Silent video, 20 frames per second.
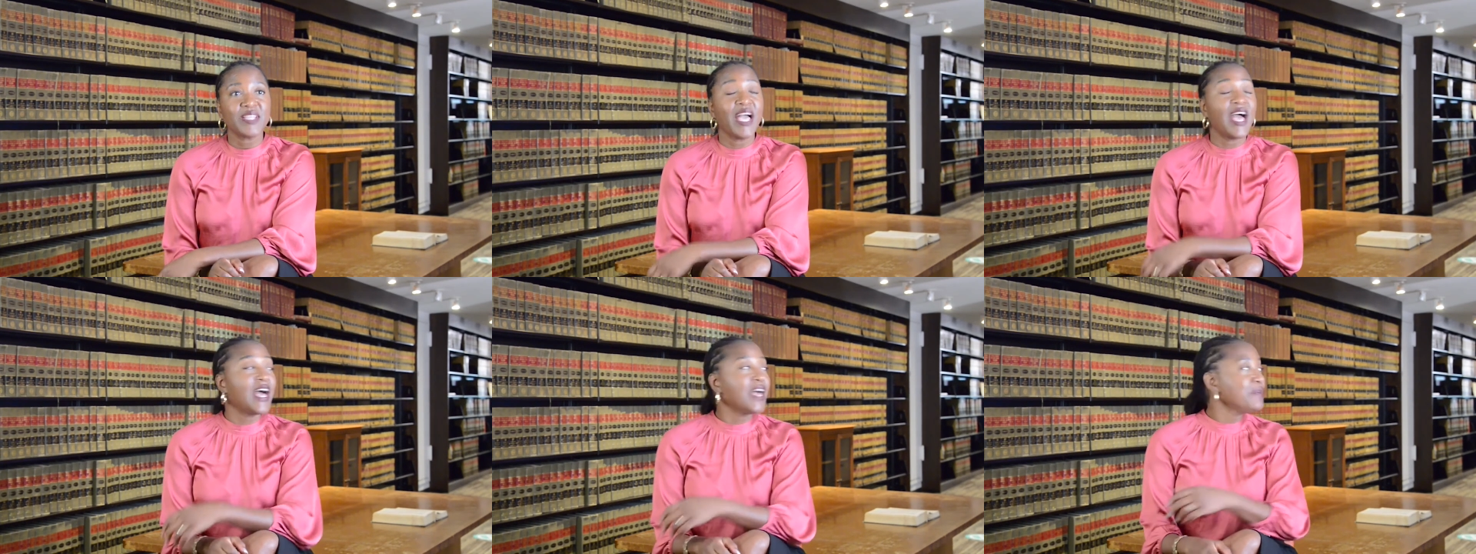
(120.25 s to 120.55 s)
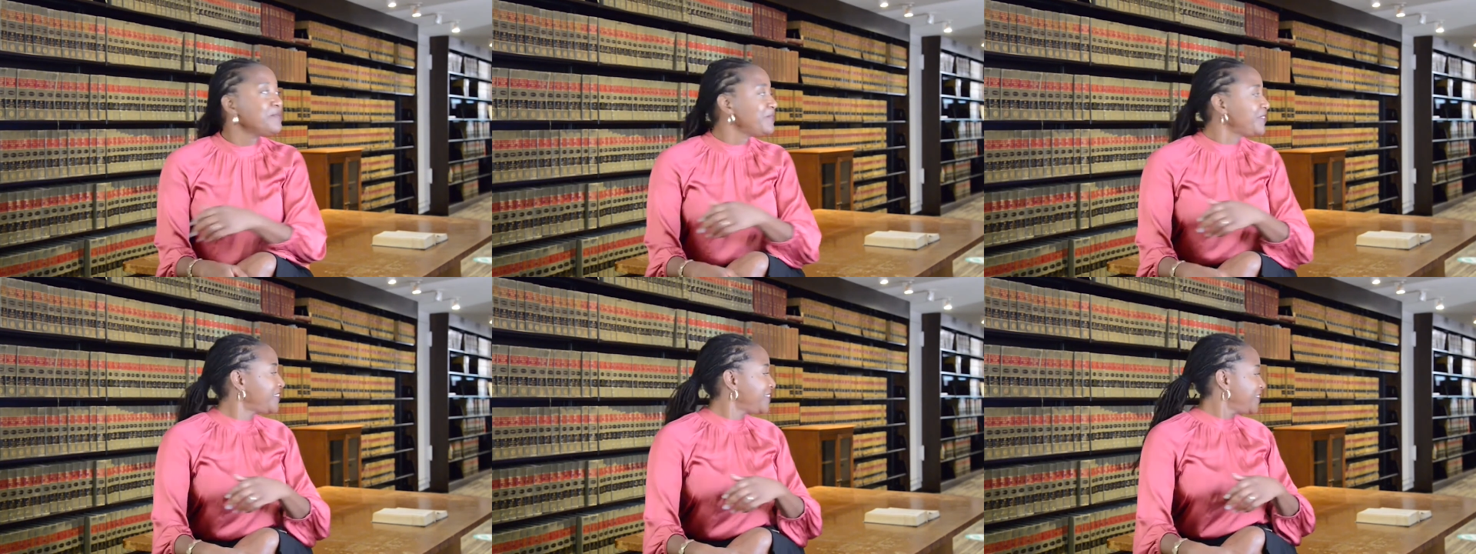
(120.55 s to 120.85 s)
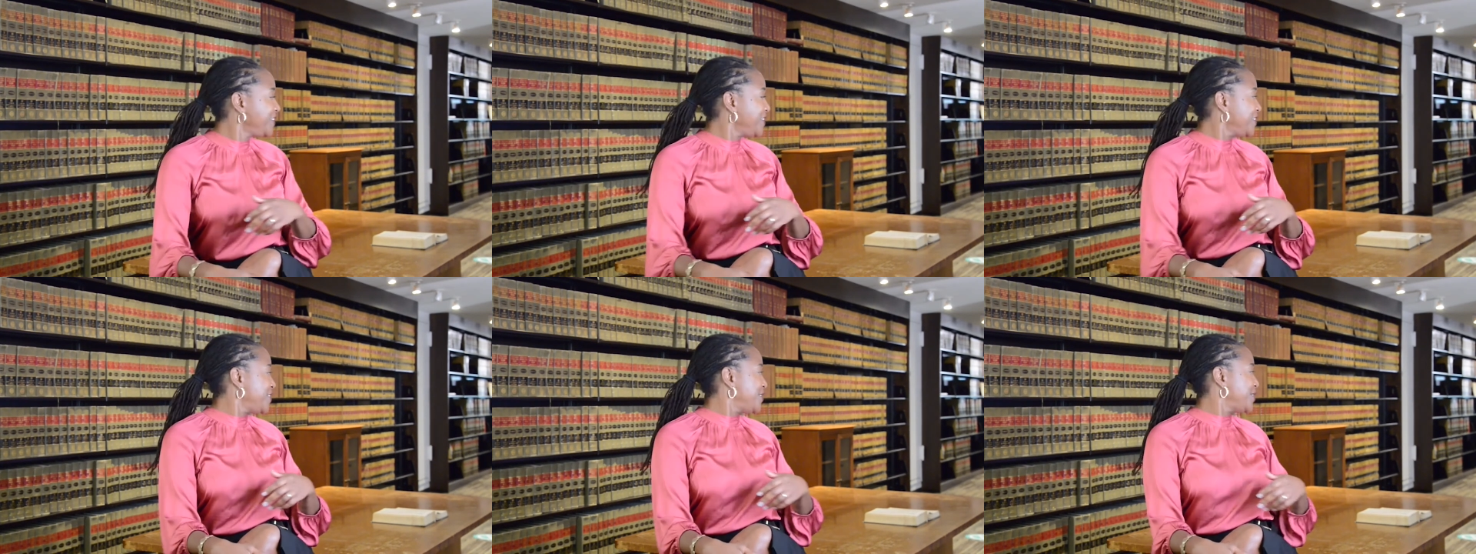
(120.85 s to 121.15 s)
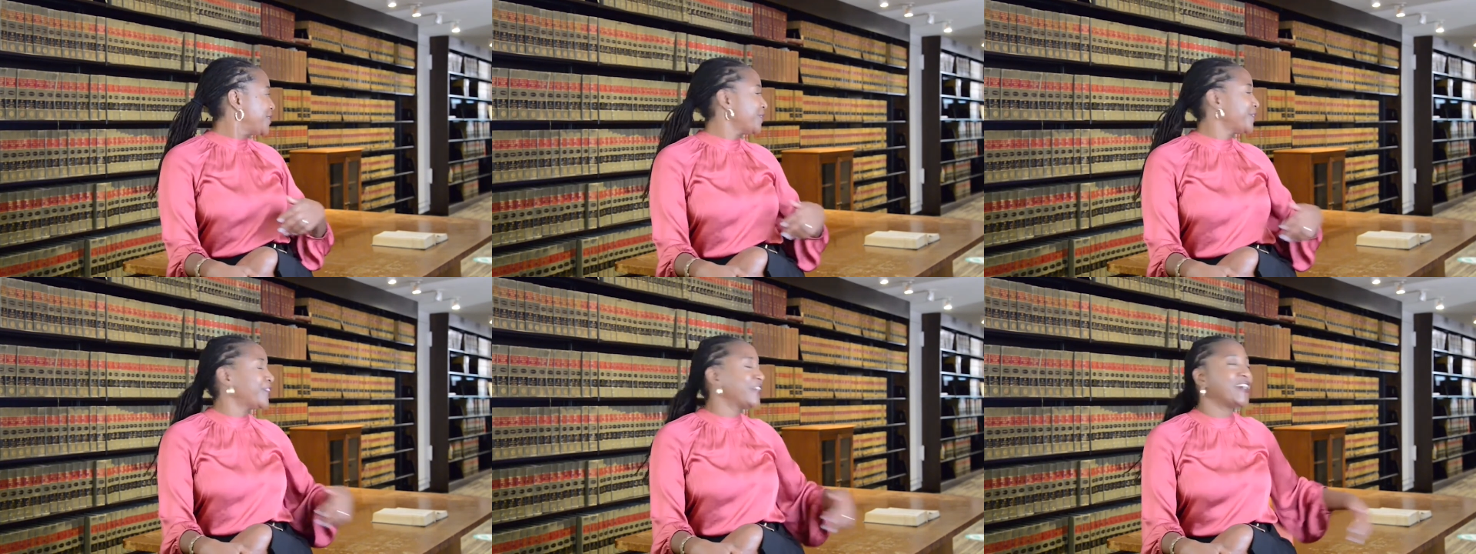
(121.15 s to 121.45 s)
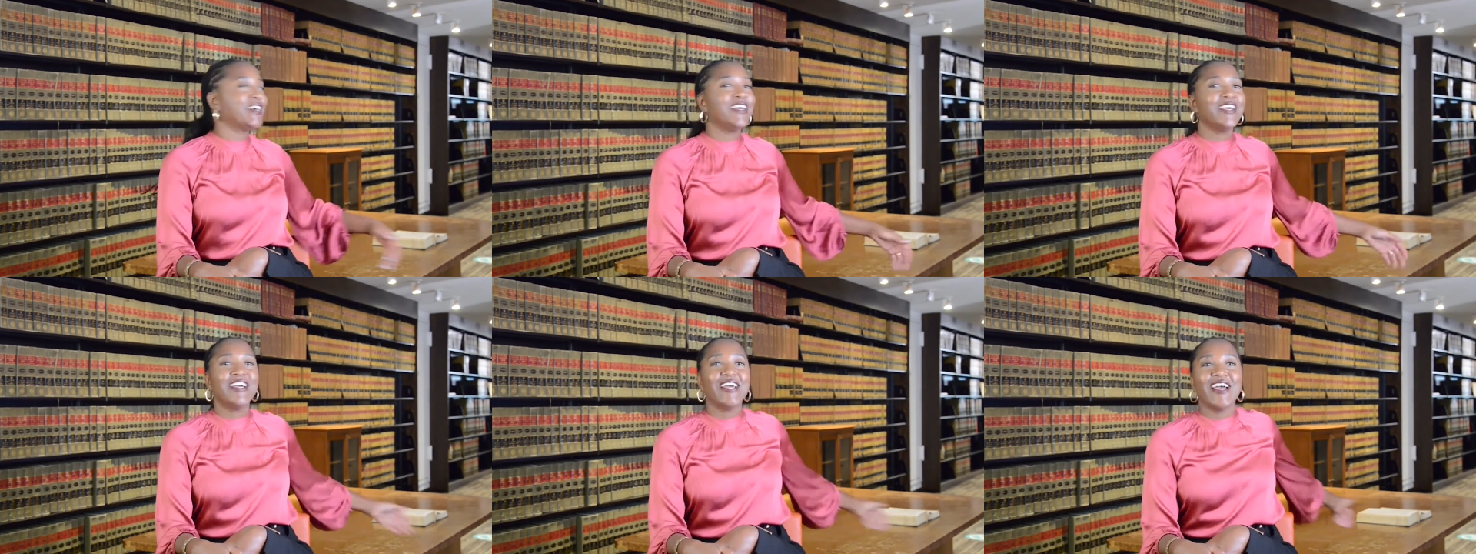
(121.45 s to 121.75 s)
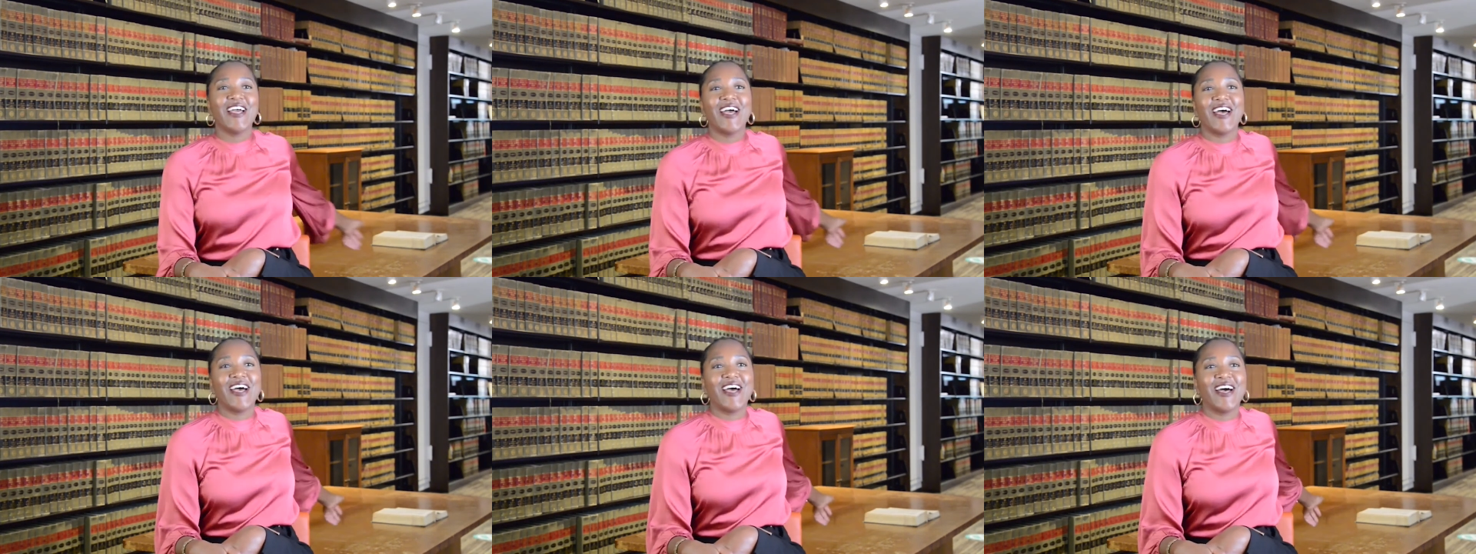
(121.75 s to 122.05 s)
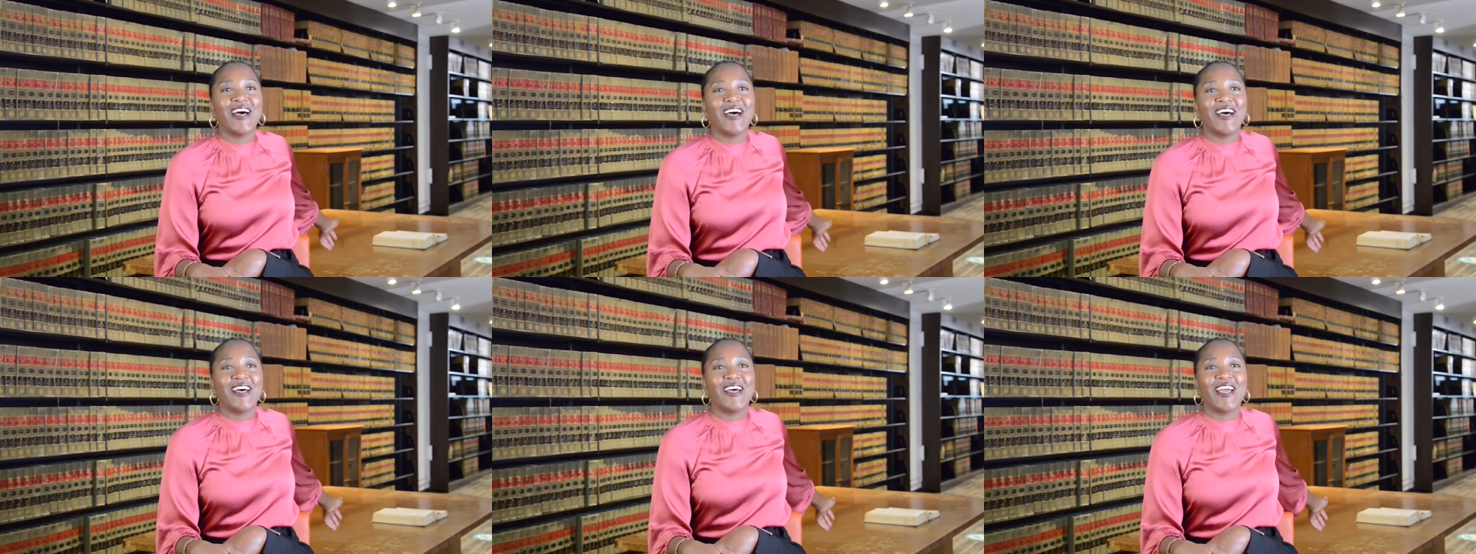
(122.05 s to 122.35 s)
I'm sitting here
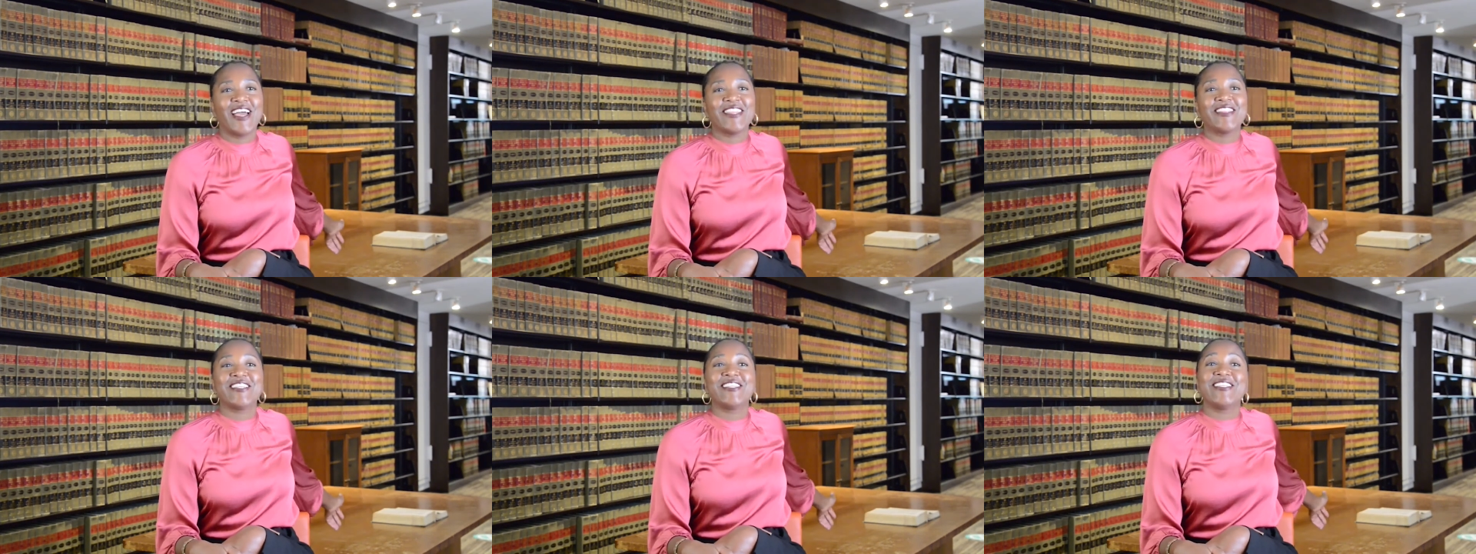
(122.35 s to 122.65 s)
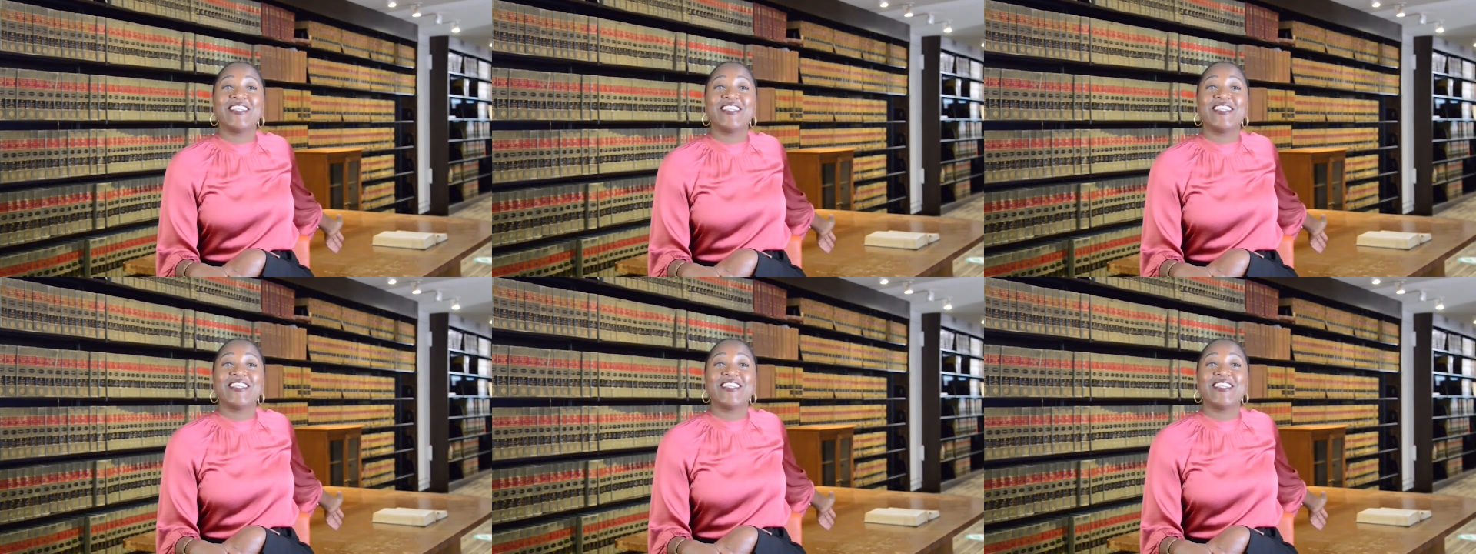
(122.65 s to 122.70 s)
uh, at the